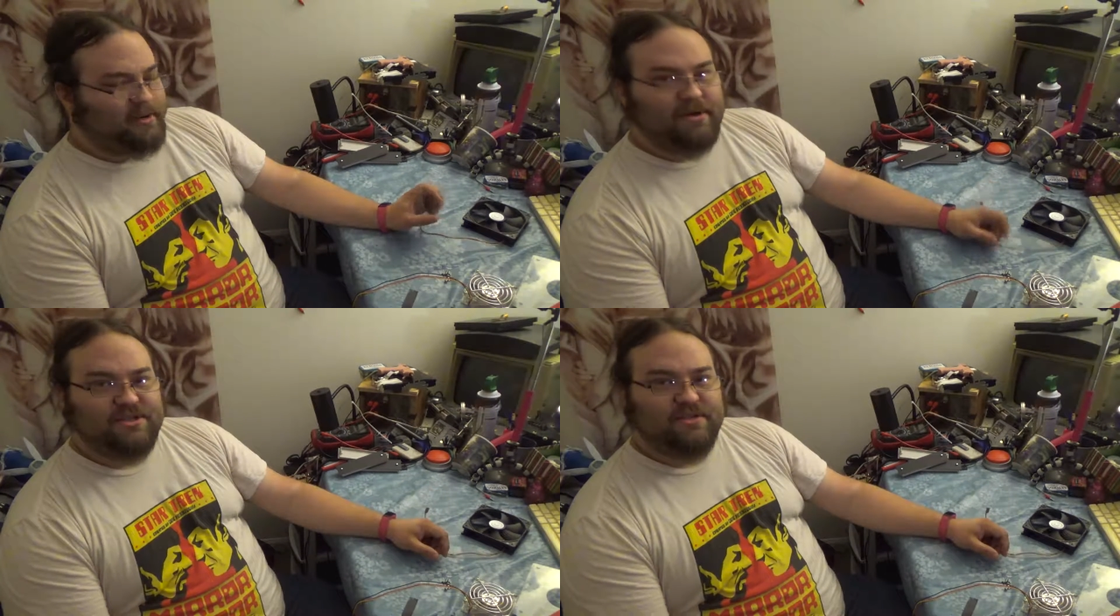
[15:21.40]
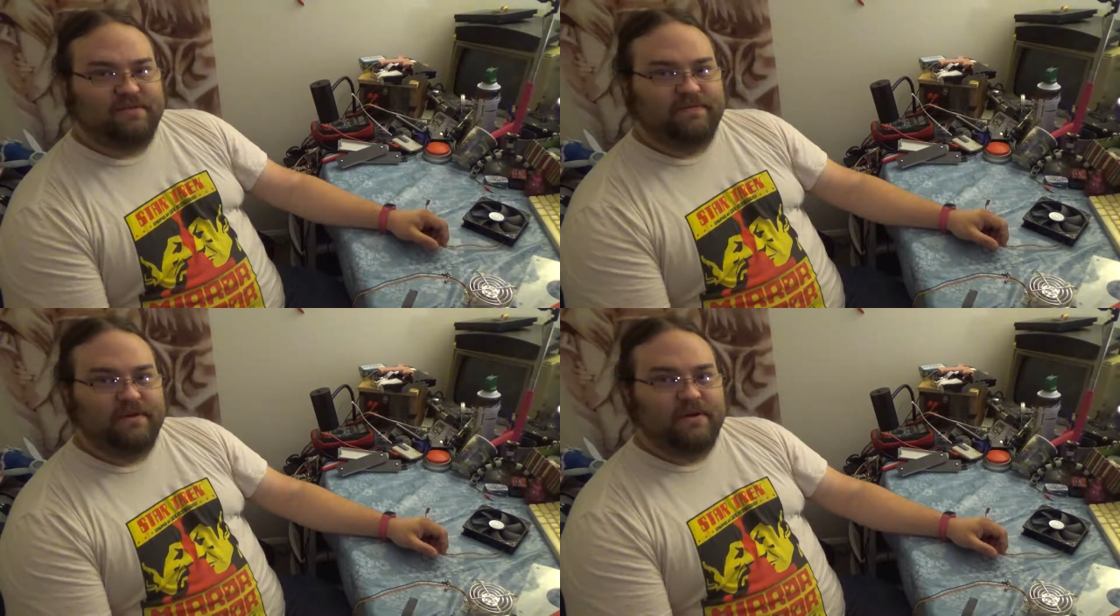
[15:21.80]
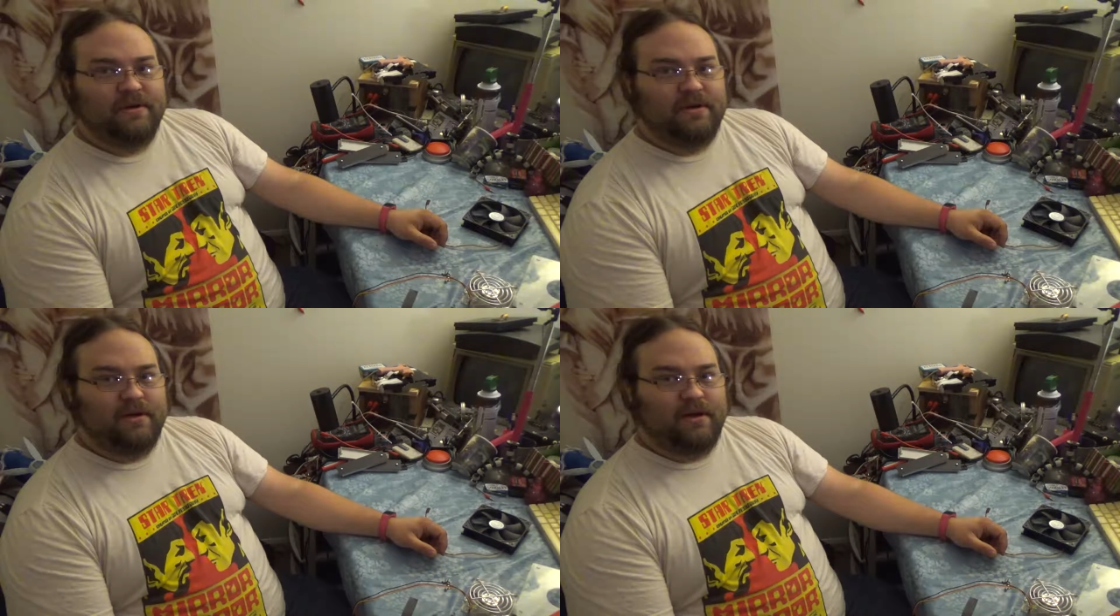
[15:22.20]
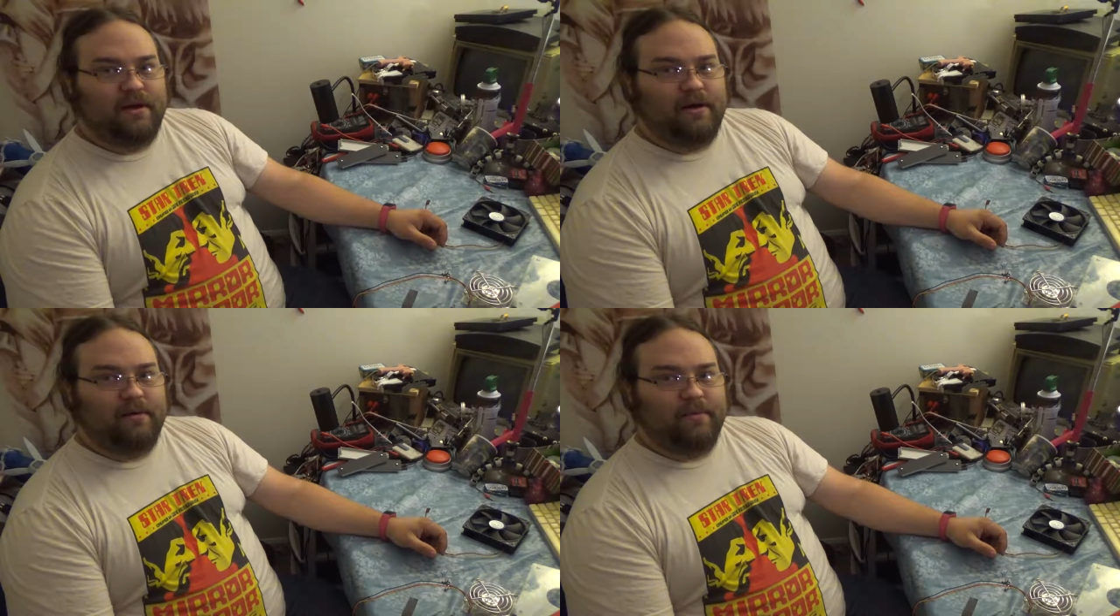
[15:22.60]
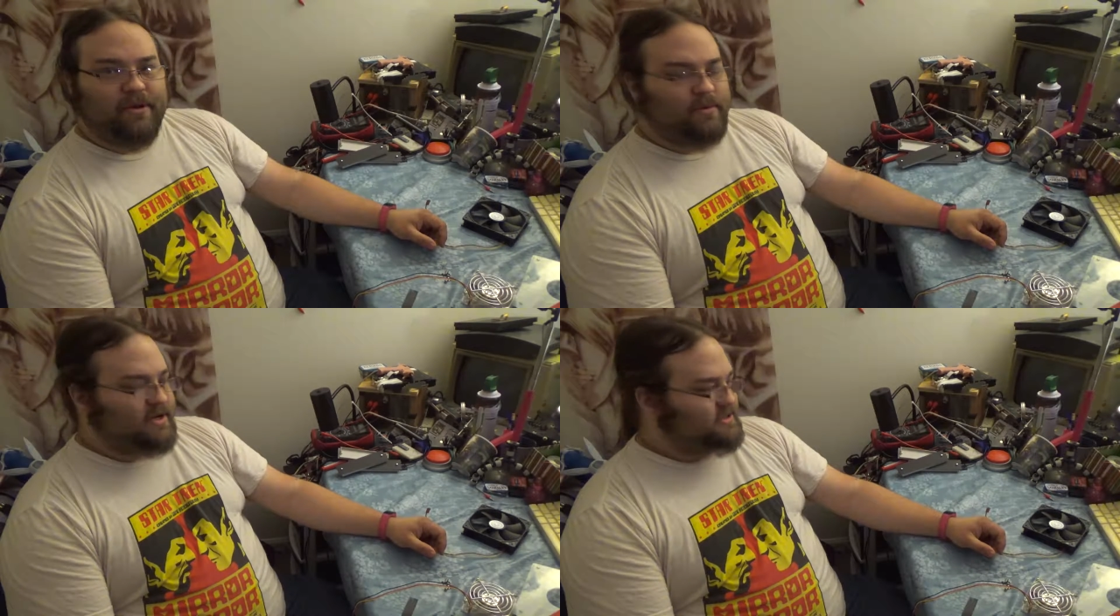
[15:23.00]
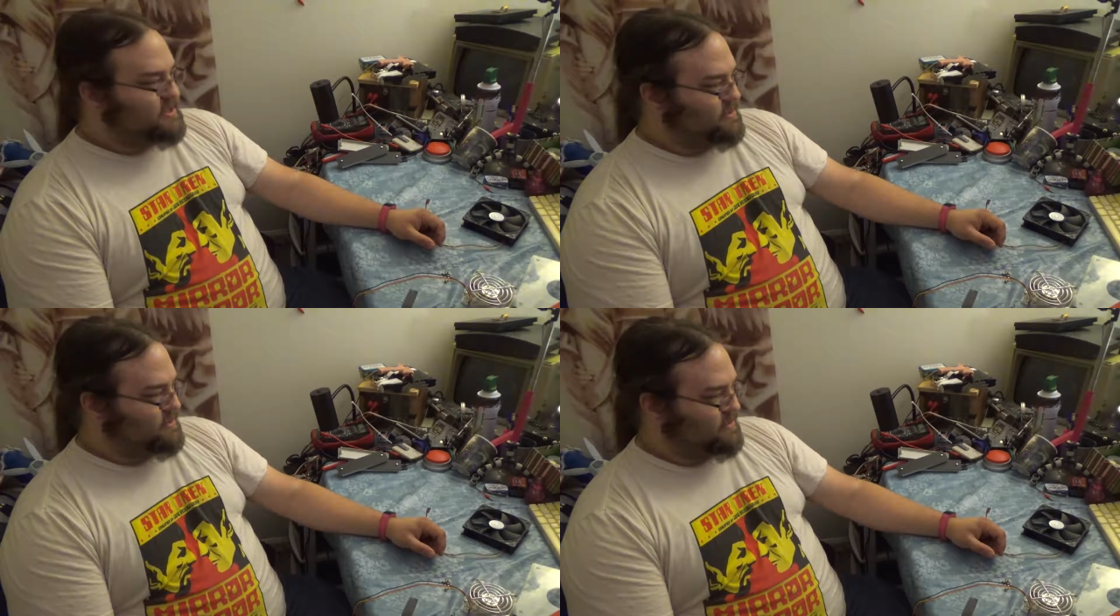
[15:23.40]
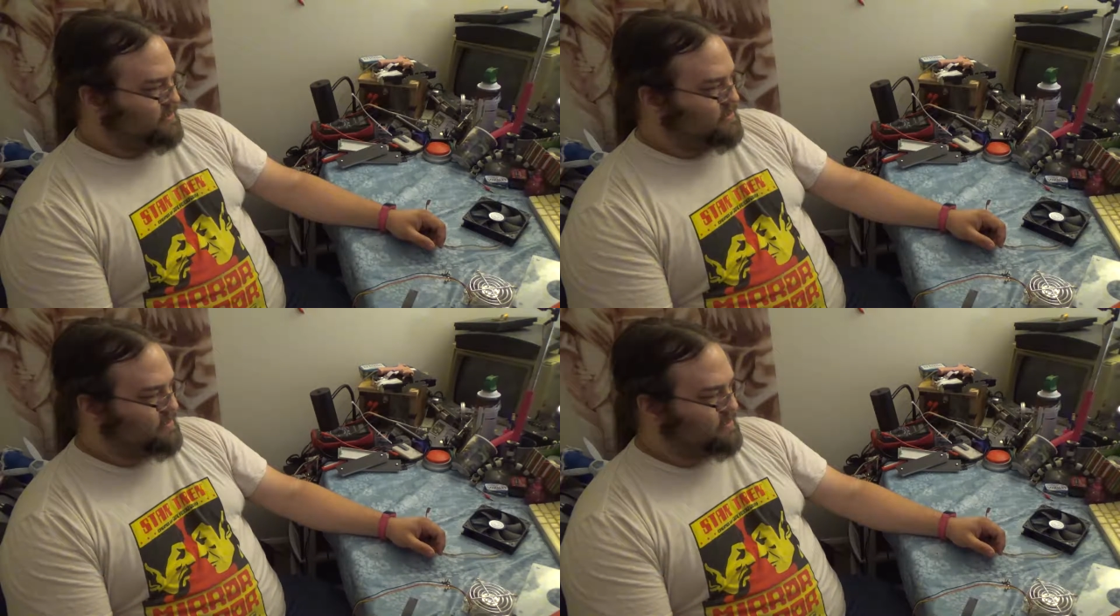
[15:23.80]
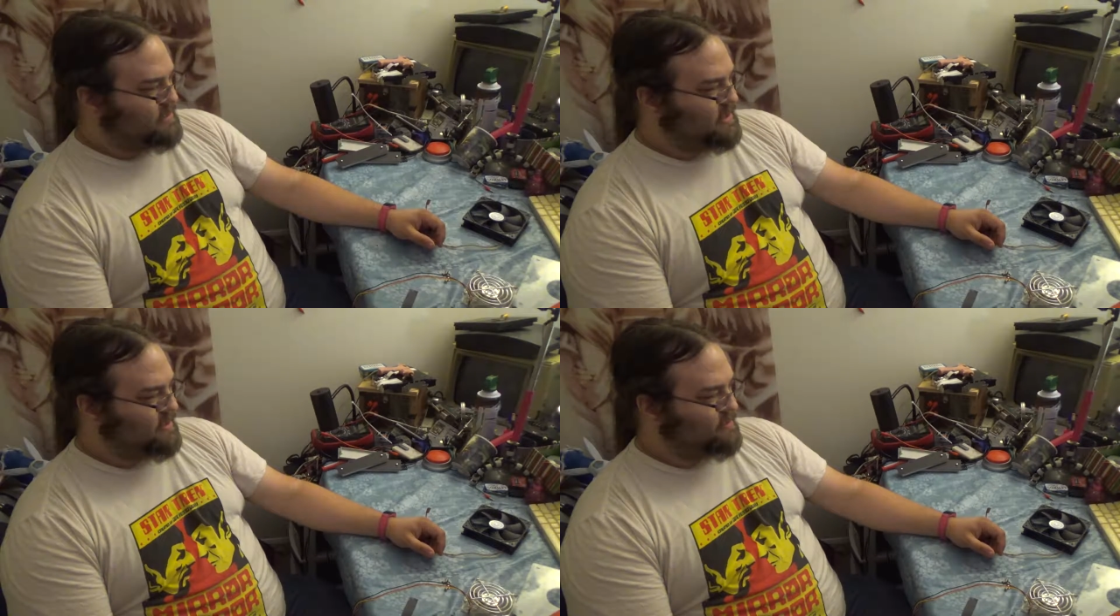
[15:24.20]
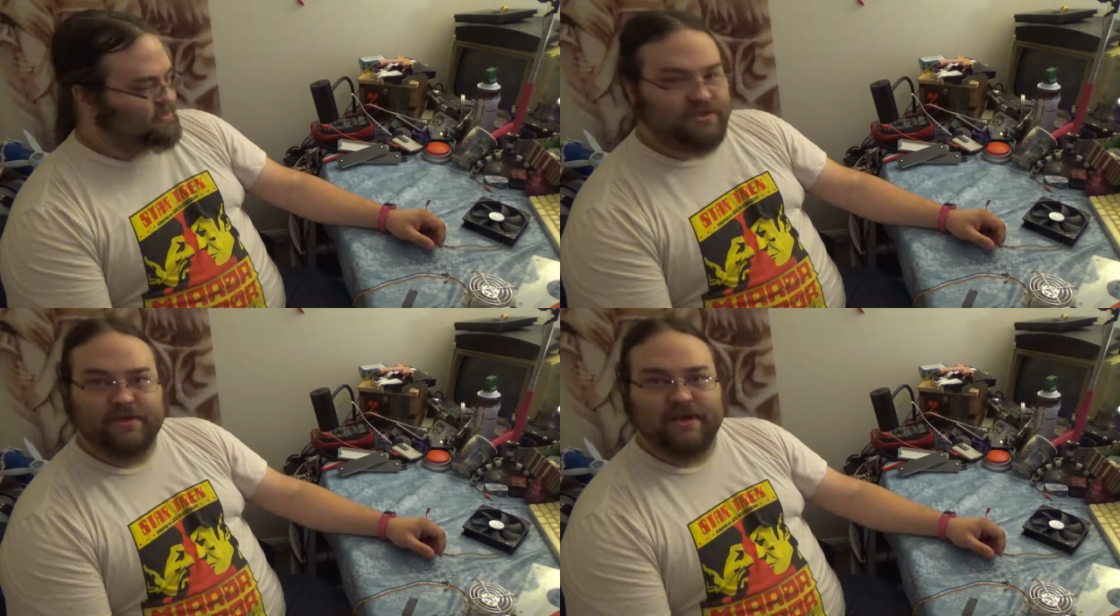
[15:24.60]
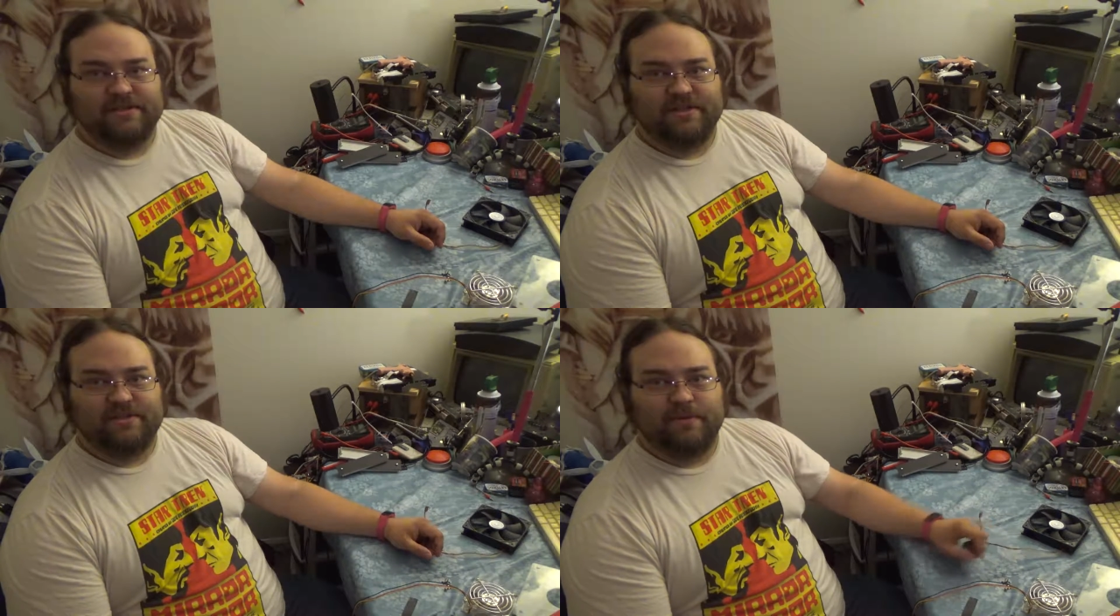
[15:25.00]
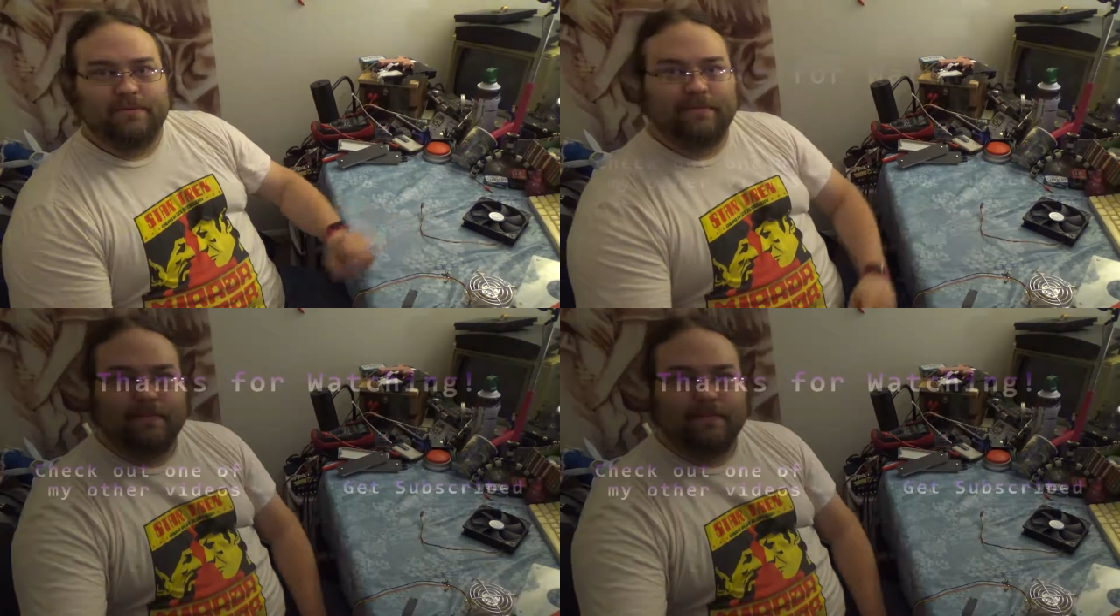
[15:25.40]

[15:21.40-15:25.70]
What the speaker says: up myself. But otherwise, we'll see you guys in the next one.